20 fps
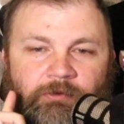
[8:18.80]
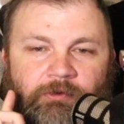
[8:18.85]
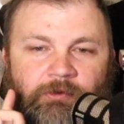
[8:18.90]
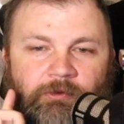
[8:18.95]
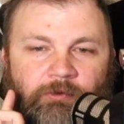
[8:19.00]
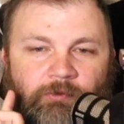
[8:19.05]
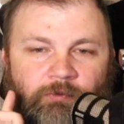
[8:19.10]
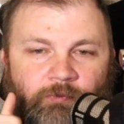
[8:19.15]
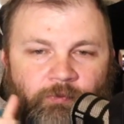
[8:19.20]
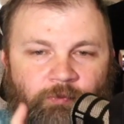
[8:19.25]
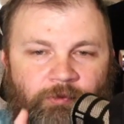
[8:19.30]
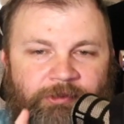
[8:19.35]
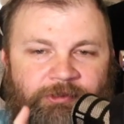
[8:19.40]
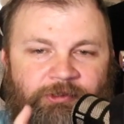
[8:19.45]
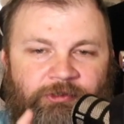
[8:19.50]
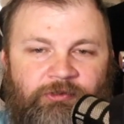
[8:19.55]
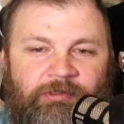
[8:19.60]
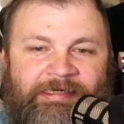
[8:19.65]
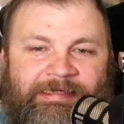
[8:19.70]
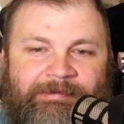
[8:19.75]
when
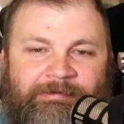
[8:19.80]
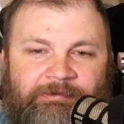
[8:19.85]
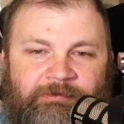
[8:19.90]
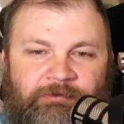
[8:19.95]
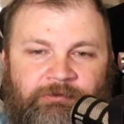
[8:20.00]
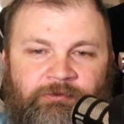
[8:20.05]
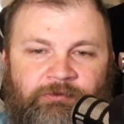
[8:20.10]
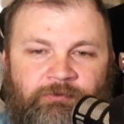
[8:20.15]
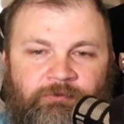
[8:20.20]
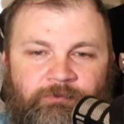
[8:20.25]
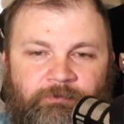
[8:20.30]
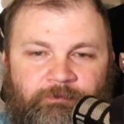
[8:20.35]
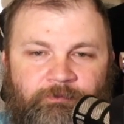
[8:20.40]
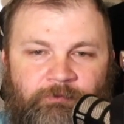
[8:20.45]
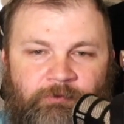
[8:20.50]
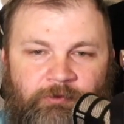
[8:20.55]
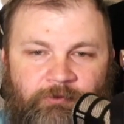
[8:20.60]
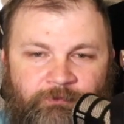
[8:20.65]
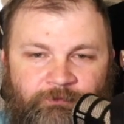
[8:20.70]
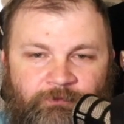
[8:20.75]
you got to
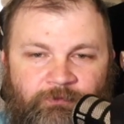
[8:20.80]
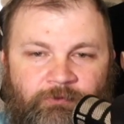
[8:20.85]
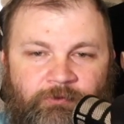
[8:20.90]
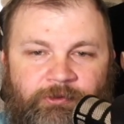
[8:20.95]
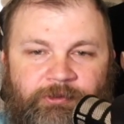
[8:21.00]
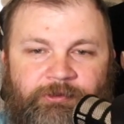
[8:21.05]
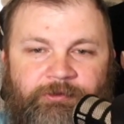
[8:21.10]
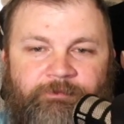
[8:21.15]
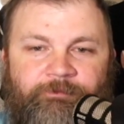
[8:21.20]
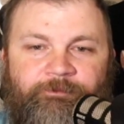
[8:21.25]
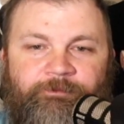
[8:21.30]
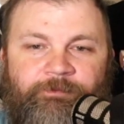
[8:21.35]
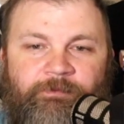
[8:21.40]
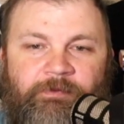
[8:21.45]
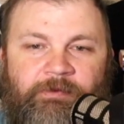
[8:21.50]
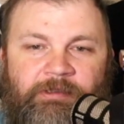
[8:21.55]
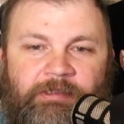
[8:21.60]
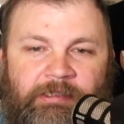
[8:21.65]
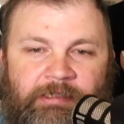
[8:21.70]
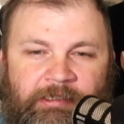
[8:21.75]
your void,
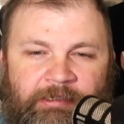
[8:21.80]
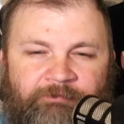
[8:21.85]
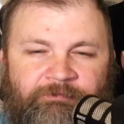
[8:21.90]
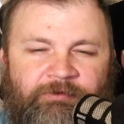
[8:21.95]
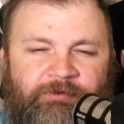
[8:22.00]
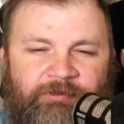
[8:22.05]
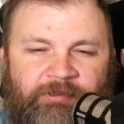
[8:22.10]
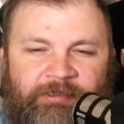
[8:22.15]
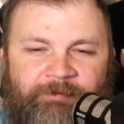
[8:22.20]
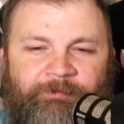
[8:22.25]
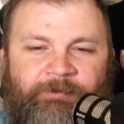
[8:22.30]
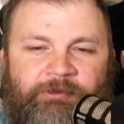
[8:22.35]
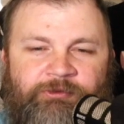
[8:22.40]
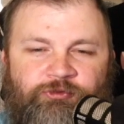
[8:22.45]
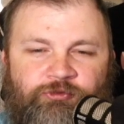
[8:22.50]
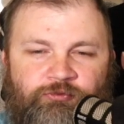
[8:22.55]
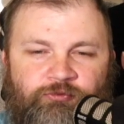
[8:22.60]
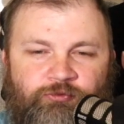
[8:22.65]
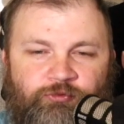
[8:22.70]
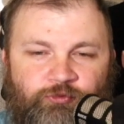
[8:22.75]
every time that
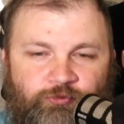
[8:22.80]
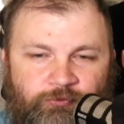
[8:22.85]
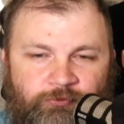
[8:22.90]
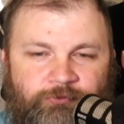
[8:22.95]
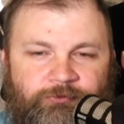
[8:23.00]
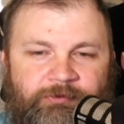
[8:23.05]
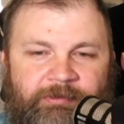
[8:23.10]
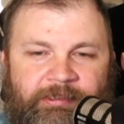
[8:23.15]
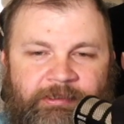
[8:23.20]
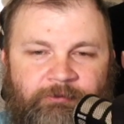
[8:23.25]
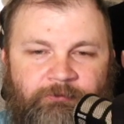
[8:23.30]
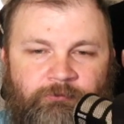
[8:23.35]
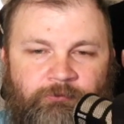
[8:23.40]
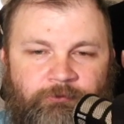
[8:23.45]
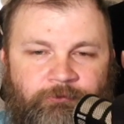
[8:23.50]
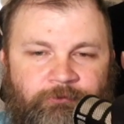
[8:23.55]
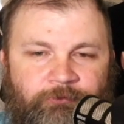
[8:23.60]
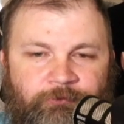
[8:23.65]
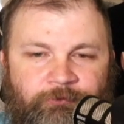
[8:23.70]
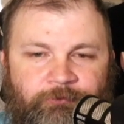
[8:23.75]
you drew a
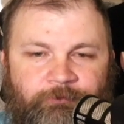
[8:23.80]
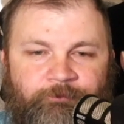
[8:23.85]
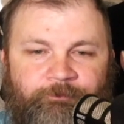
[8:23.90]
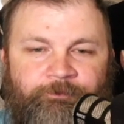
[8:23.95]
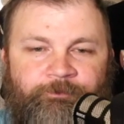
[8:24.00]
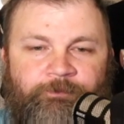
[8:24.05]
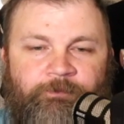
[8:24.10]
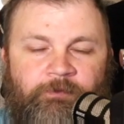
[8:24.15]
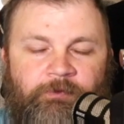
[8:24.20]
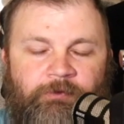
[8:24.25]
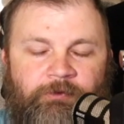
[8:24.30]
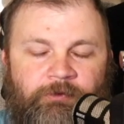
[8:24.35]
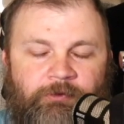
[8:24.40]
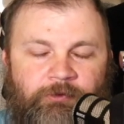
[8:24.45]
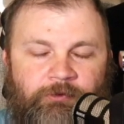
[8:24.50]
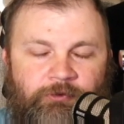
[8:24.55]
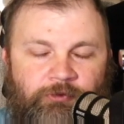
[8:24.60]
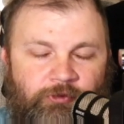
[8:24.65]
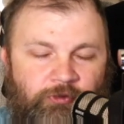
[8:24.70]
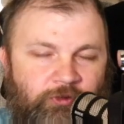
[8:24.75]
rune,
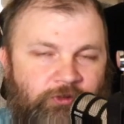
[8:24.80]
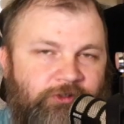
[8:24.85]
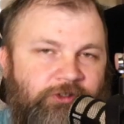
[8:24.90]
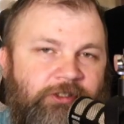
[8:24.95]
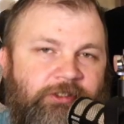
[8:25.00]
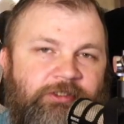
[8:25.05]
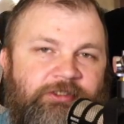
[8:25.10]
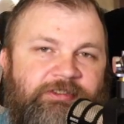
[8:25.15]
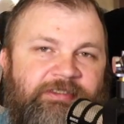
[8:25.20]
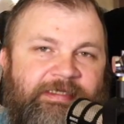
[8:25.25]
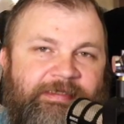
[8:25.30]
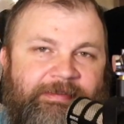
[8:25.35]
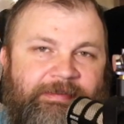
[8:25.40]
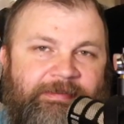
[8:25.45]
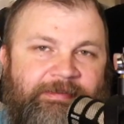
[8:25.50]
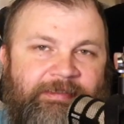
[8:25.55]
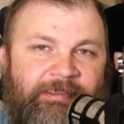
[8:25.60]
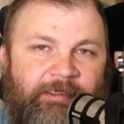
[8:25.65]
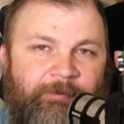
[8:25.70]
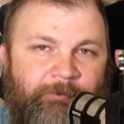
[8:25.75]
you started taking
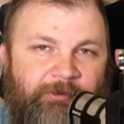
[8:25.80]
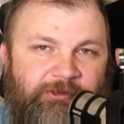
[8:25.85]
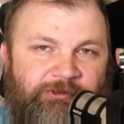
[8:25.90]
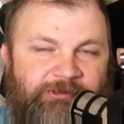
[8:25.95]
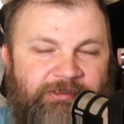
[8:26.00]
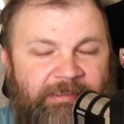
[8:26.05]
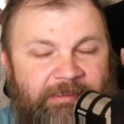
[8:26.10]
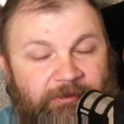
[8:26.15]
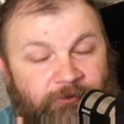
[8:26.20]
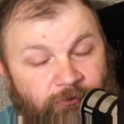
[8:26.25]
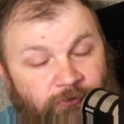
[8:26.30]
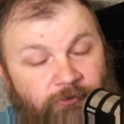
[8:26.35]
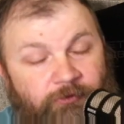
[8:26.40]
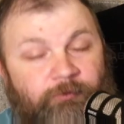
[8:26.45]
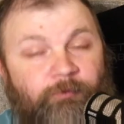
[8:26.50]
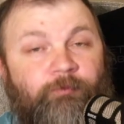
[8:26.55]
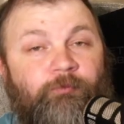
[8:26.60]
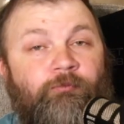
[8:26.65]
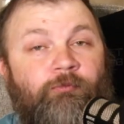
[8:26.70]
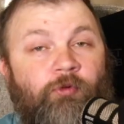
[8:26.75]
damage, and it took
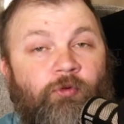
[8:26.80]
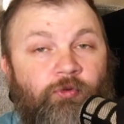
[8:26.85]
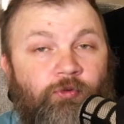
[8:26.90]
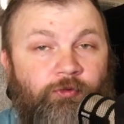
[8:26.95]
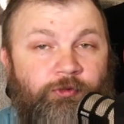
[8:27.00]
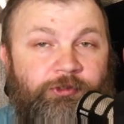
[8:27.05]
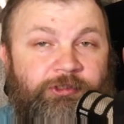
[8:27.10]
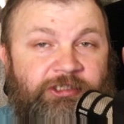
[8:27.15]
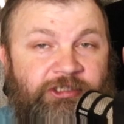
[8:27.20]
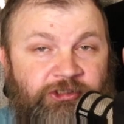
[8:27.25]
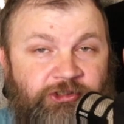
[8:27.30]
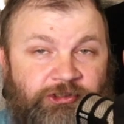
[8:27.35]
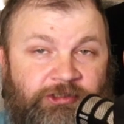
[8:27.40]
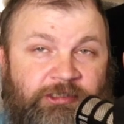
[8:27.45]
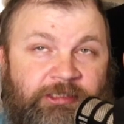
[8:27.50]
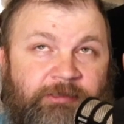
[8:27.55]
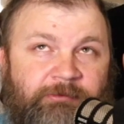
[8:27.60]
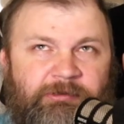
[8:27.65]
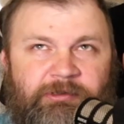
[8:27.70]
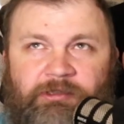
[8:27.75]
more each
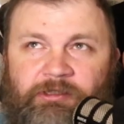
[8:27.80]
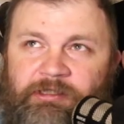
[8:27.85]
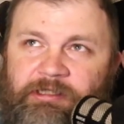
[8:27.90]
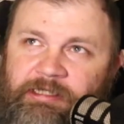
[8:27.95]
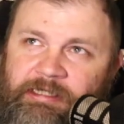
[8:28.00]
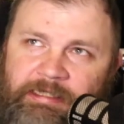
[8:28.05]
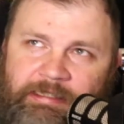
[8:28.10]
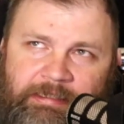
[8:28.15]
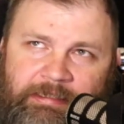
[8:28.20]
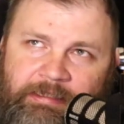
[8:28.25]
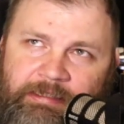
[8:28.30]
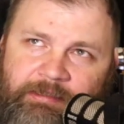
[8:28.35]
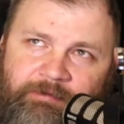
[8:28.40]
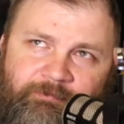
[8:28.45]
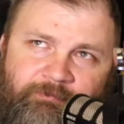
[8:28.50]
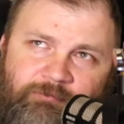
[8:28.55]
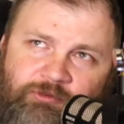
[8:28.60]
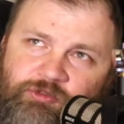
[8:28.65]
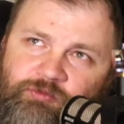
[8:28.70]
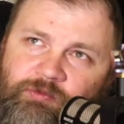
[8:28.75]
time. Like, I
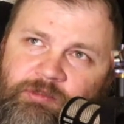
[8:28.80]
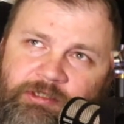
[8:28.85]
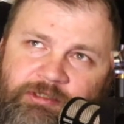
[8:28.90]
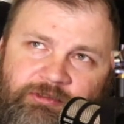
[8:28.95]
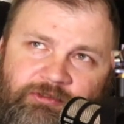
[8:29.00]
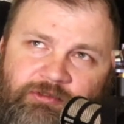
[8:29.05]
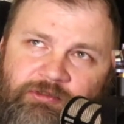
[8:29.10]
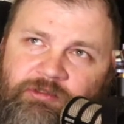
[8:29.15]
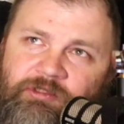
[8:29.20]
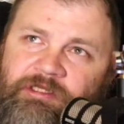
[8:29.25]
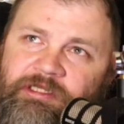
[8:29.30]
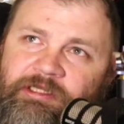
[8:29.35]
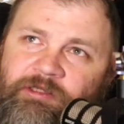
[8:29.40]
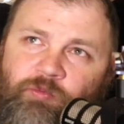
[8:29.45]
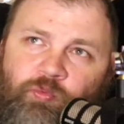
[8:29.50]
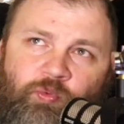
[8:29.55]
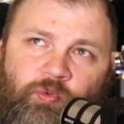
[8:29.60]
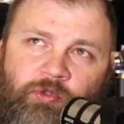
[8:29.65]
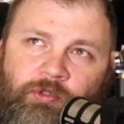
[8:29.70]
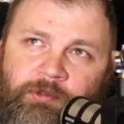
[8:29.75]
swear it took like
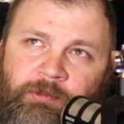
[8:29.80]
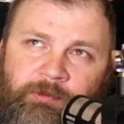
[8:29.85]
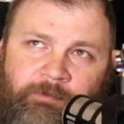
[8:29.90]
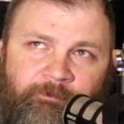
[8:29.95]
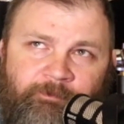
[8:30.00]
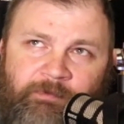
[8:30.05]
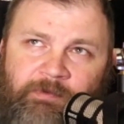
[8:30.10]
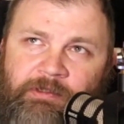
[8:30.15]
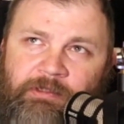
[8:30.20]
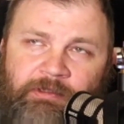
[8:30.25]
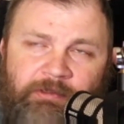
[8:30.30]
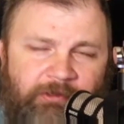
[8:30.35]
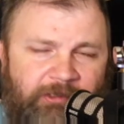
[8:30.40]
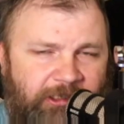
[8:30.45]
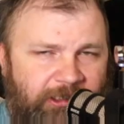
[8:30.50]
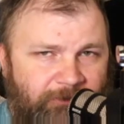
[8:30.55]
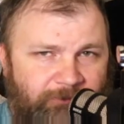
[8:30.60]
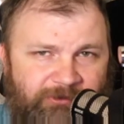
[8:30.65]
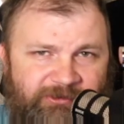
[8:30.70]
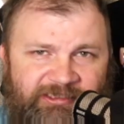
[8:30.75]
1, then I
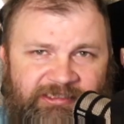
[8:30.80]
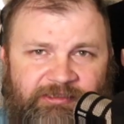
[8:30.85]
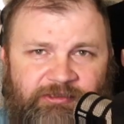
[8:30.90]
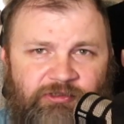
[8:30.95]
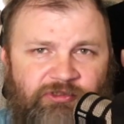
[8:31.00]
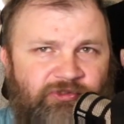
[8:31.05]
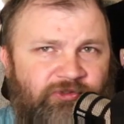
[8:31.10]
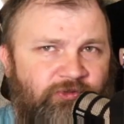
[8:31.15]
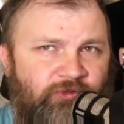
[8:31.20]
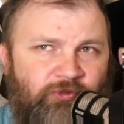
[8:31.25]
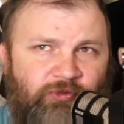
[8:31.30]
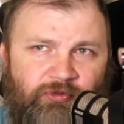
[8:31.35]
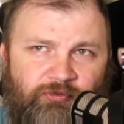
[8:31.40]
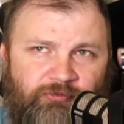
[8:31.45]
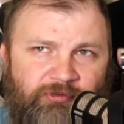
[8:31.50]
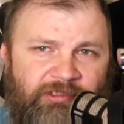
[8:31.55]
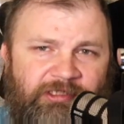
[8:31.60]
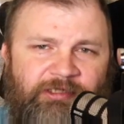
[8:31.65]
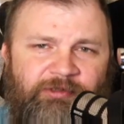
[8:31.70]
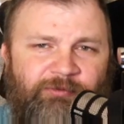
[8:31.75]
would see 2, 3,
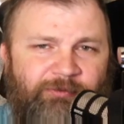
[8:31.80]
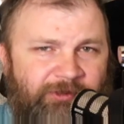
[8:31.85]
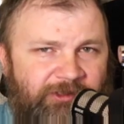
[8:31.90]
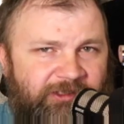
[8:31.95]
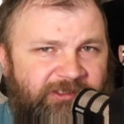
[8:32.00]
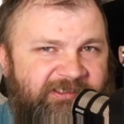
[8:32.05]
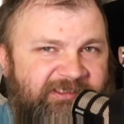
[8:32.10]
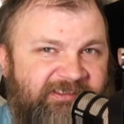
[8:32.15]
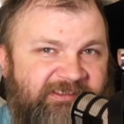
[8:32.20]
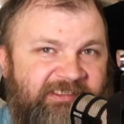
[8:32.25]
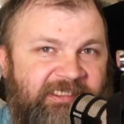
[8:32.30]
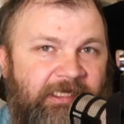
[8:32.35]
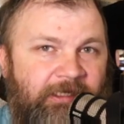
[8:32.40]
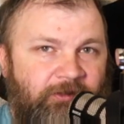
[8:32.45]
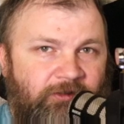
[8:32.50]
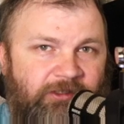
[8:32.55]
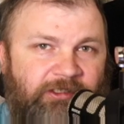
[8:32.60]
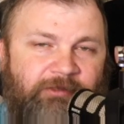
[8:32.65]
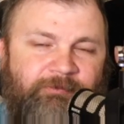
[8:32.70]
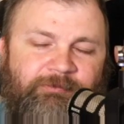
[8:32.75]
and it would scale
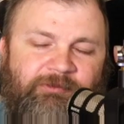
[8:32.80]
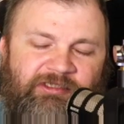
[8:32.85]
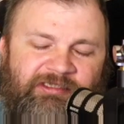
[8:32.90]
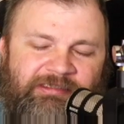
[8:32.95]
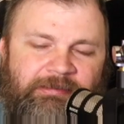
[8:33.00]
up.